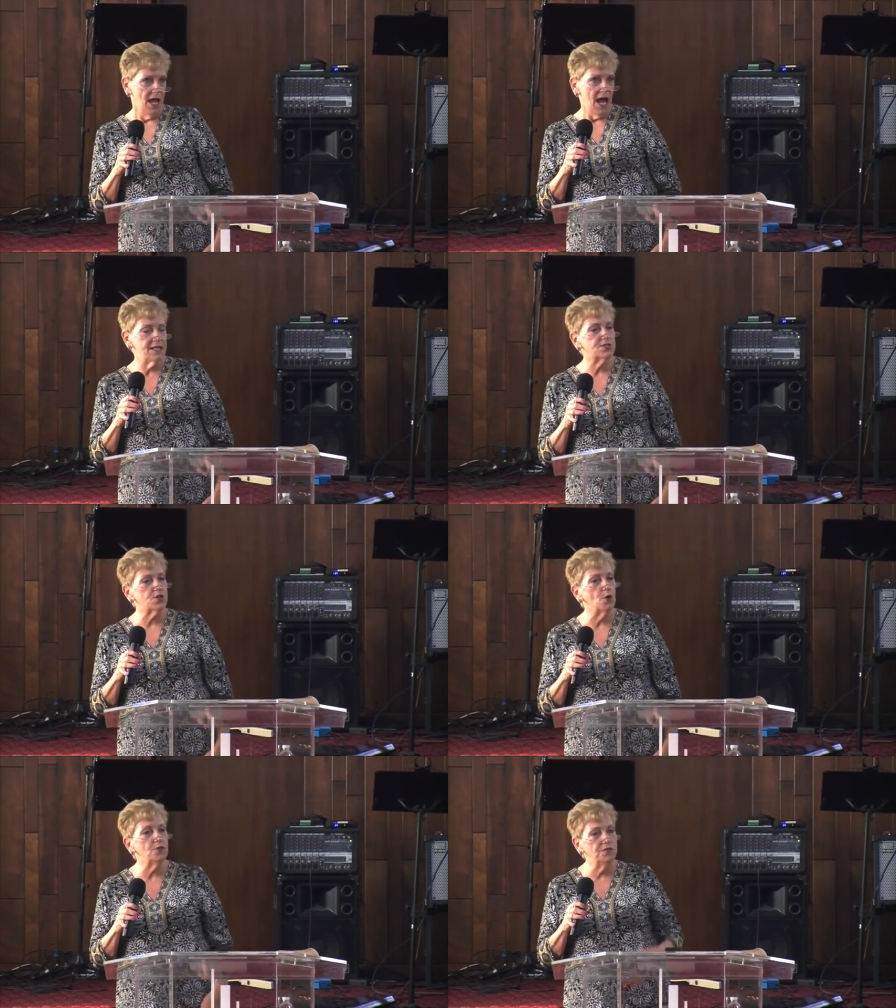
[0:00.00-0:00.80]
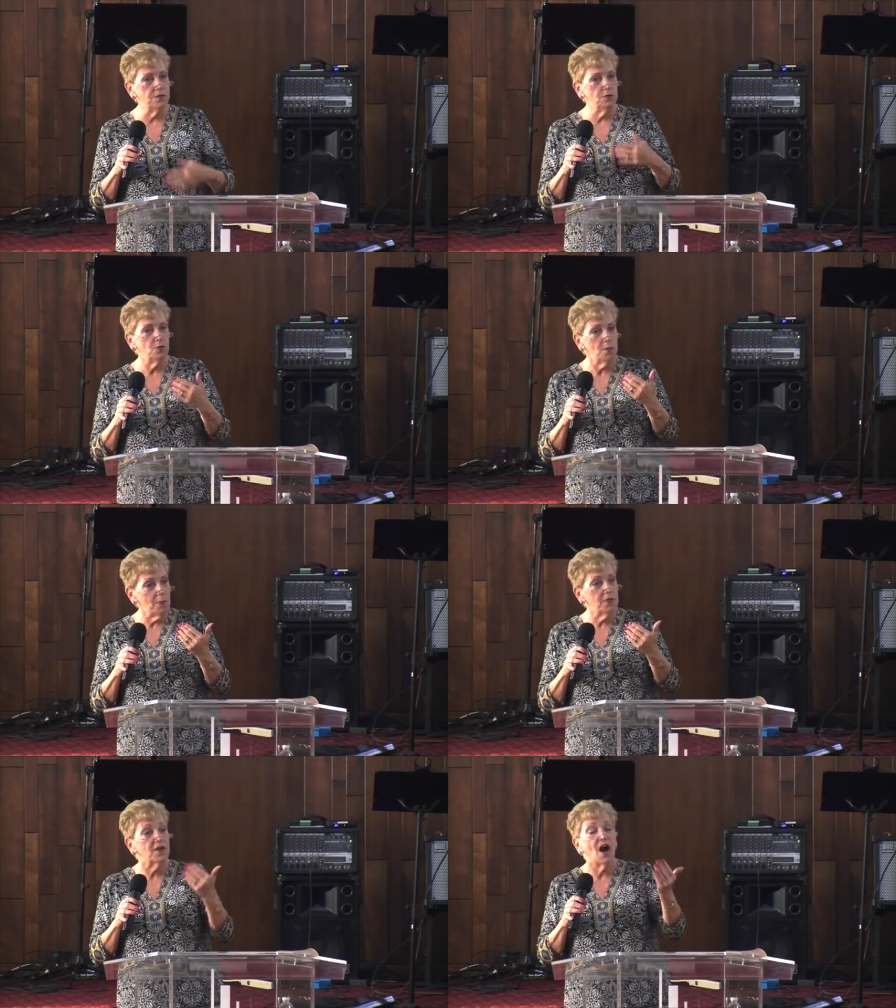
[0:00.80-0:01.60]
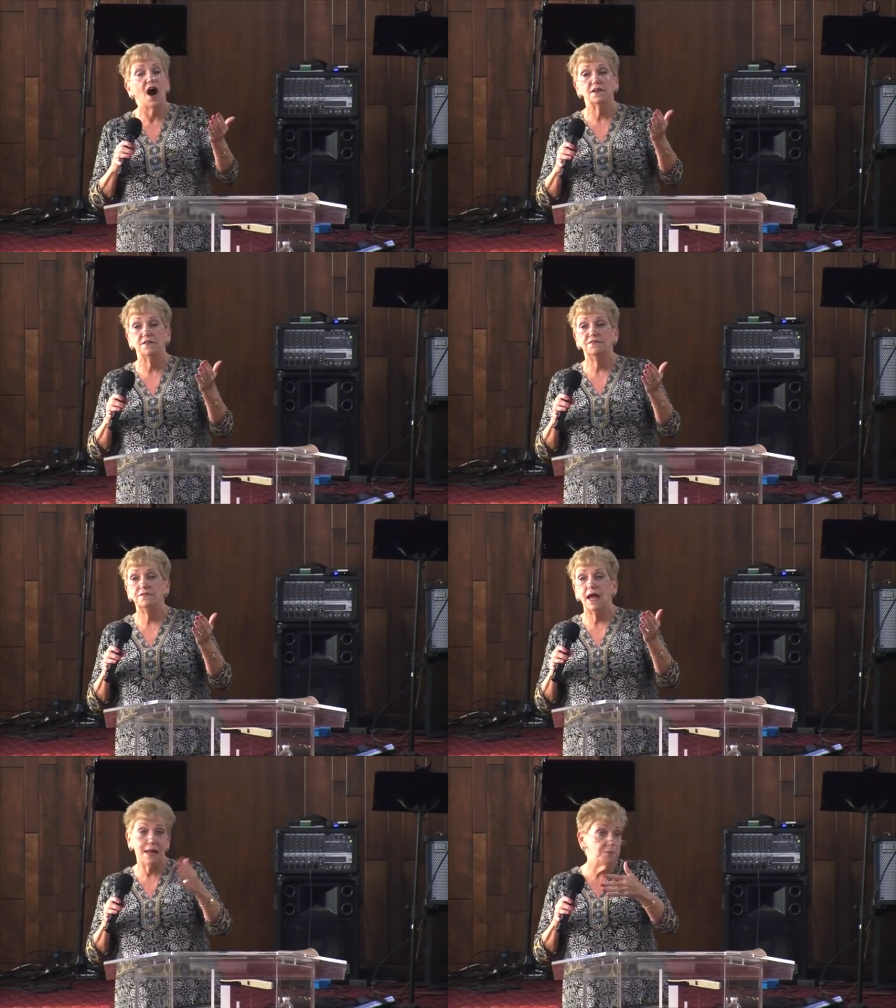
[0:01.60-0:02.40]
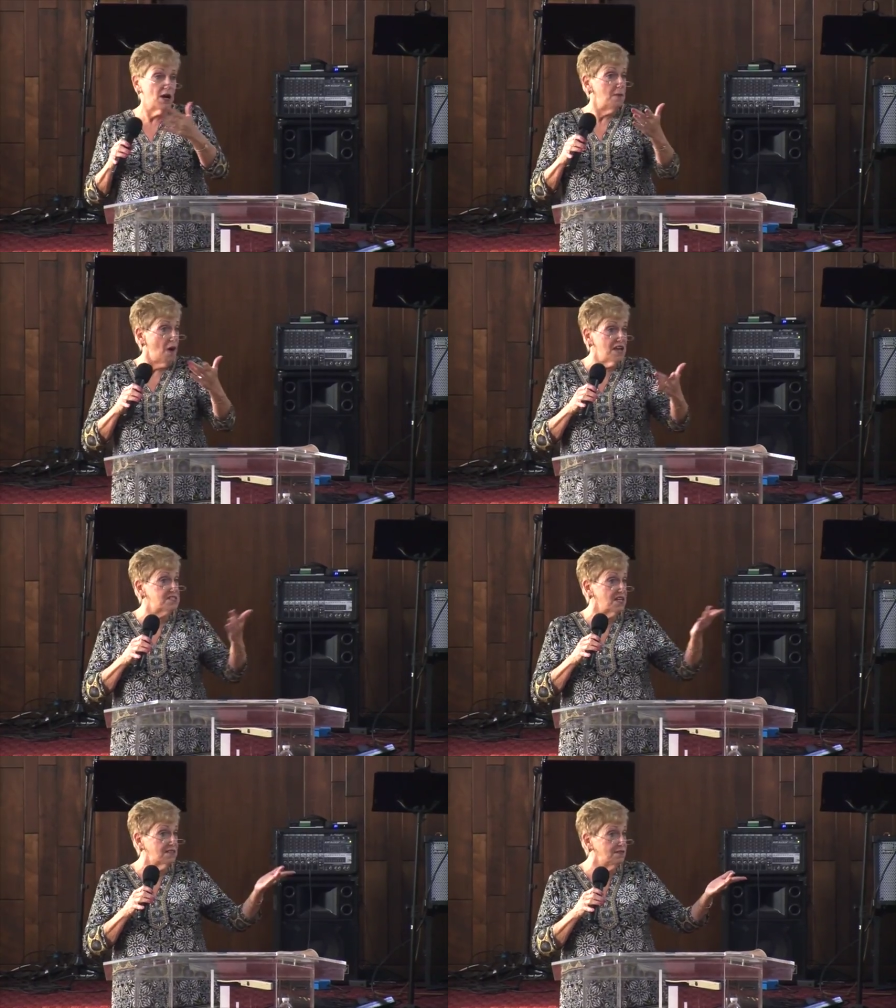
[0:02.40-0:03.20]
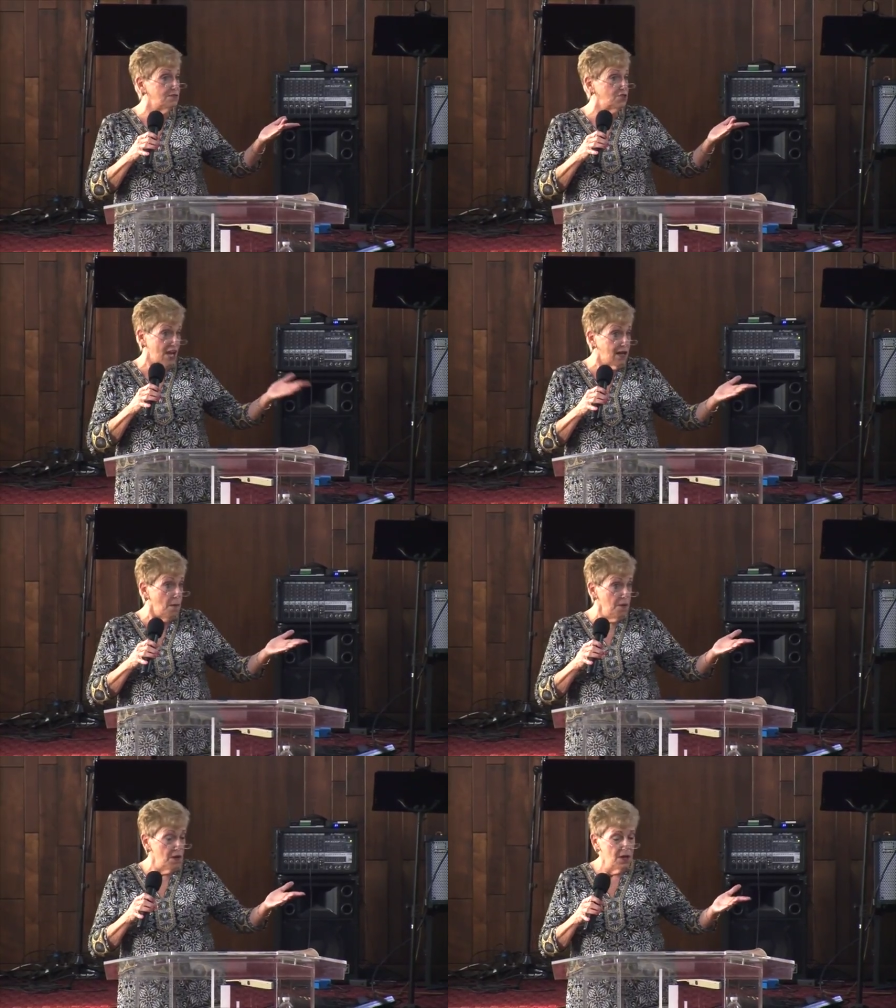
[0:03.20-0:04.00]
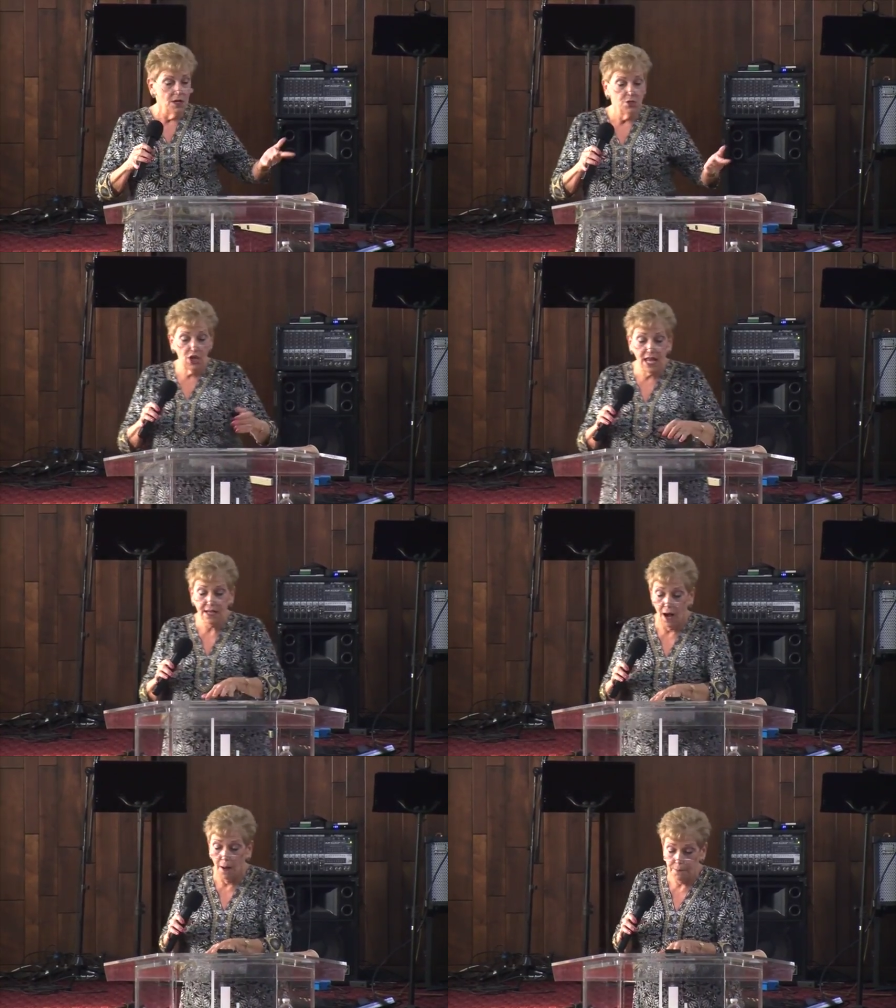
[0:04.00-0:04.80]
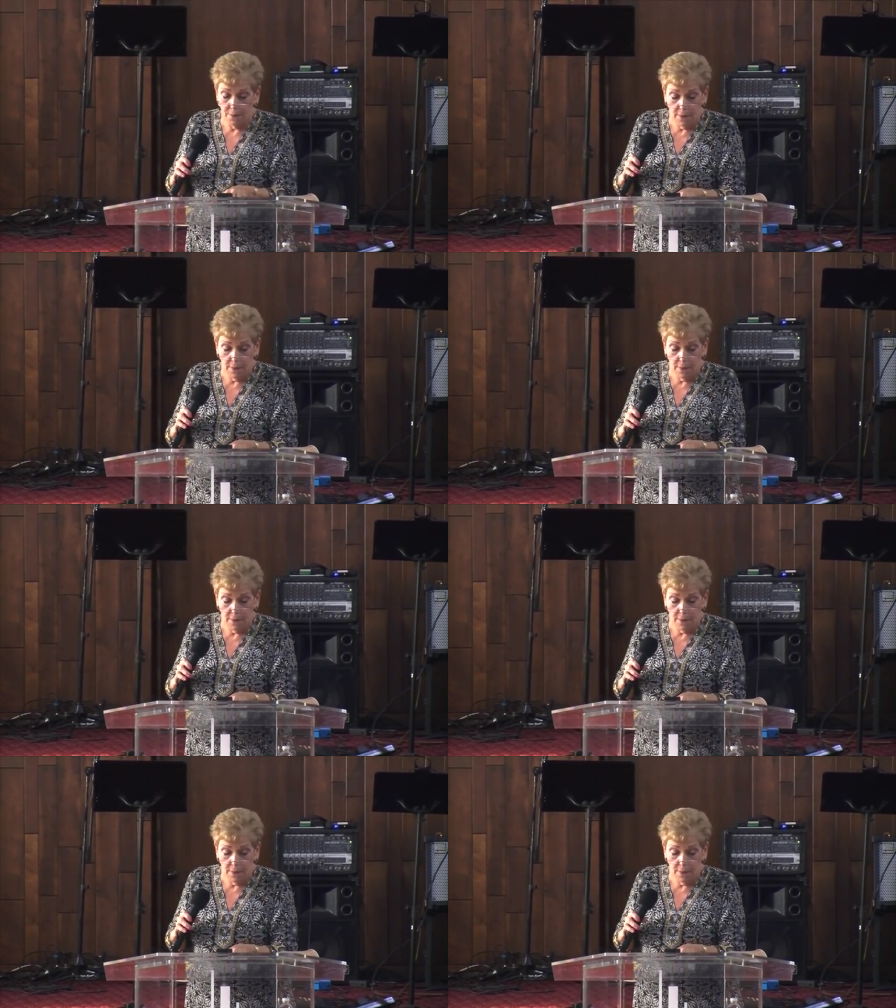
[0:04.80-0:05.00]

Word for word: And so you remember the God of Abraham, Isaac, Jacob? Jacob